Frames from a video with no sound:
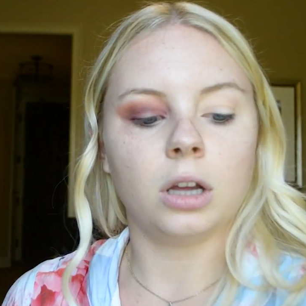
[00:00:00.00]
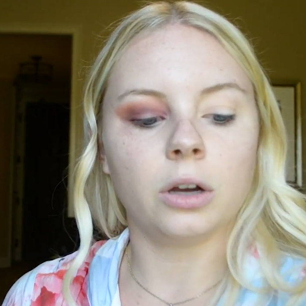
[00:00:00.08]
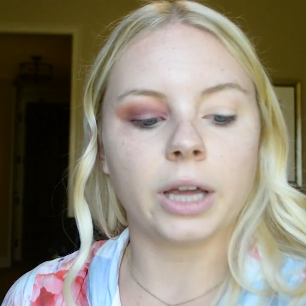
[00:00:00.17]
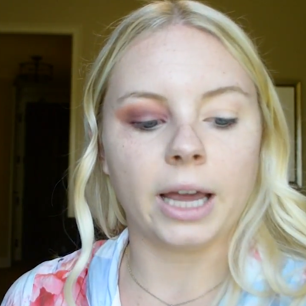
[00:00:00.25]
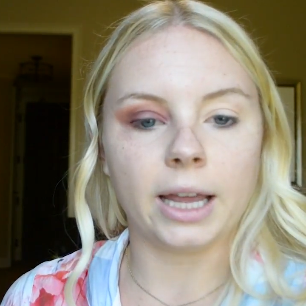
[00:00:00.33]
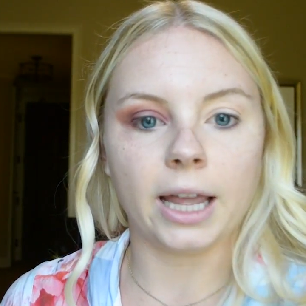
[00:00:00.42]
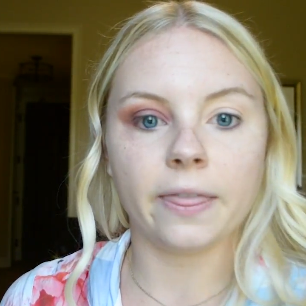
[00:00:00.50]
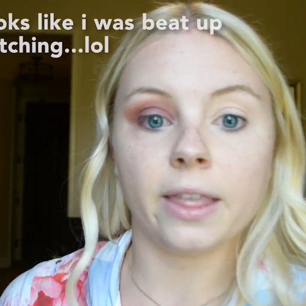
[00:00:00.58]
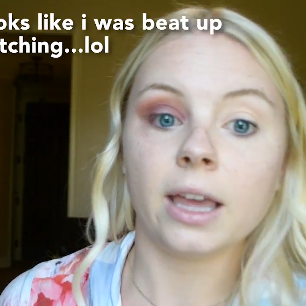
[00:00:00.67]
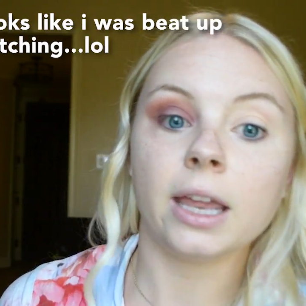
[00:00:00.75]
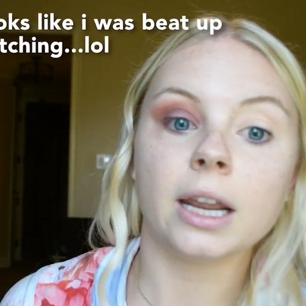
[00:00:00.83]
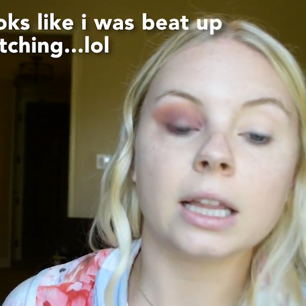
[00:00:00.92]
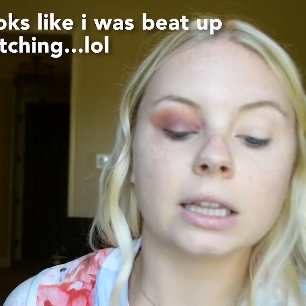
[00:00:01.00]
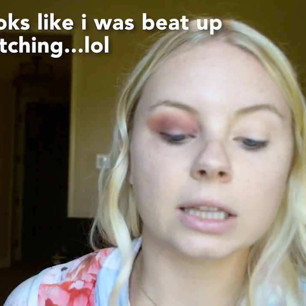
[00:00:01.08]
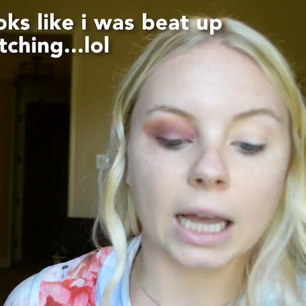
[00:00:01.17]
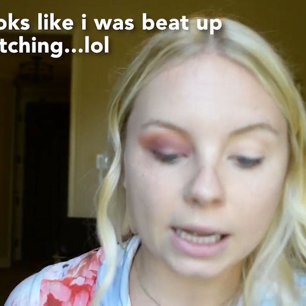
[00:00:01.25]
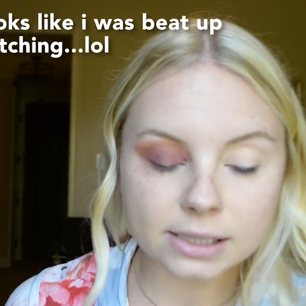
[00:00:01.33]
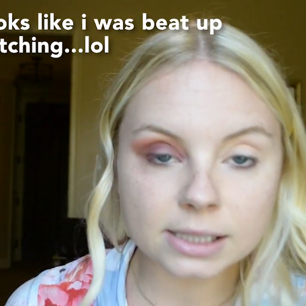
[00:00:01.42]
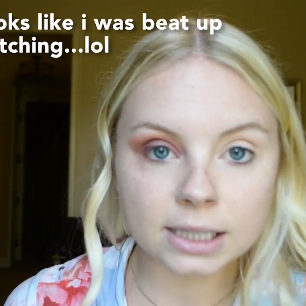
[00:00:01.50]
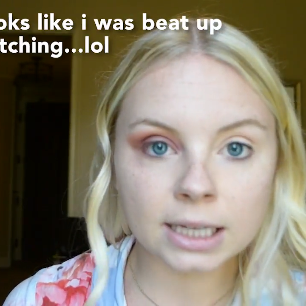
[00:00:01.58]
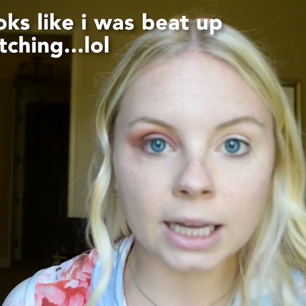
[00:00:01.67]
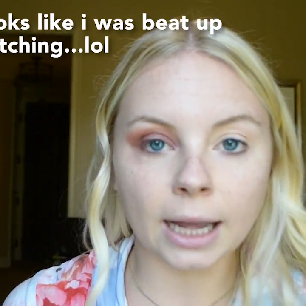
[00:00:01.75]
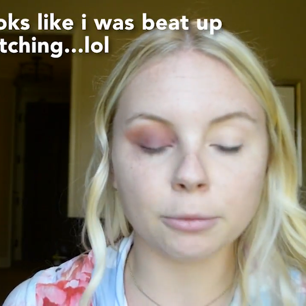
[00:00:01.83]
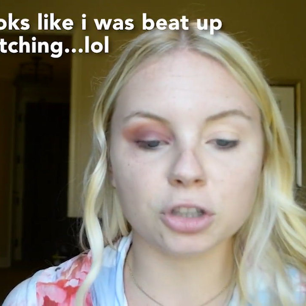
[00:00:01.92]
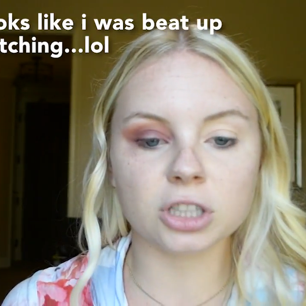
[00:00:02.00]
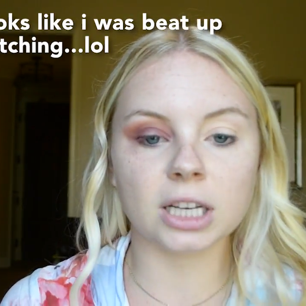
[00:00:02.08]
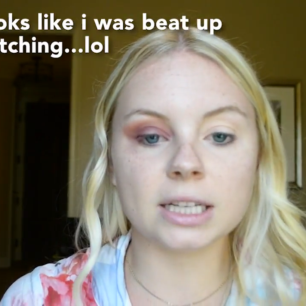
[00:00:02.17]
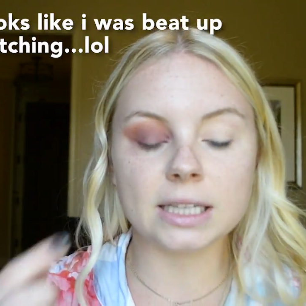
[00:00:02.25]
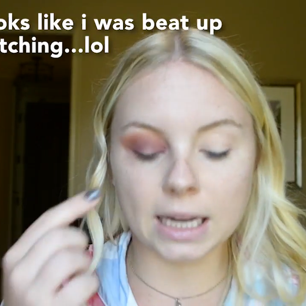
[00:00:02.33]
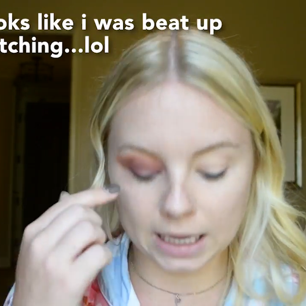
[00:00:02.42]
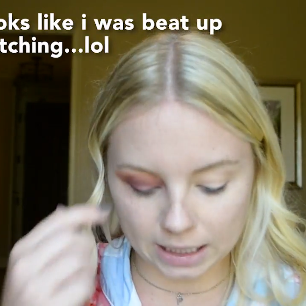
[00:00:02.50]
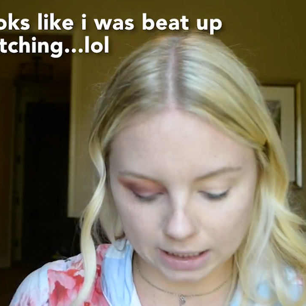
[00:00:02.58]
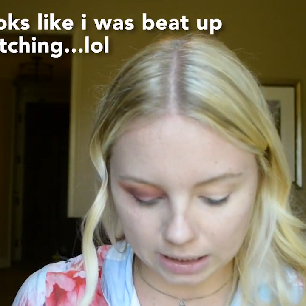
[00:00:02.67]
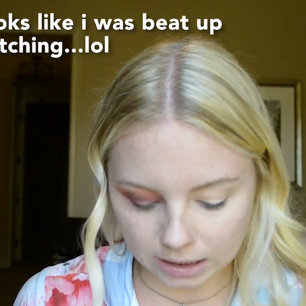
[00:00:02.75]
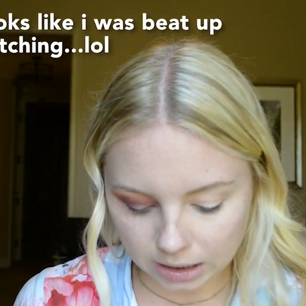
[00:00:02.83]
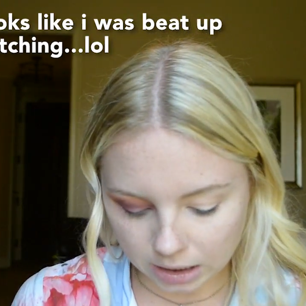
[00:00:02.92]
Okay, and then lastly, I'm just going to take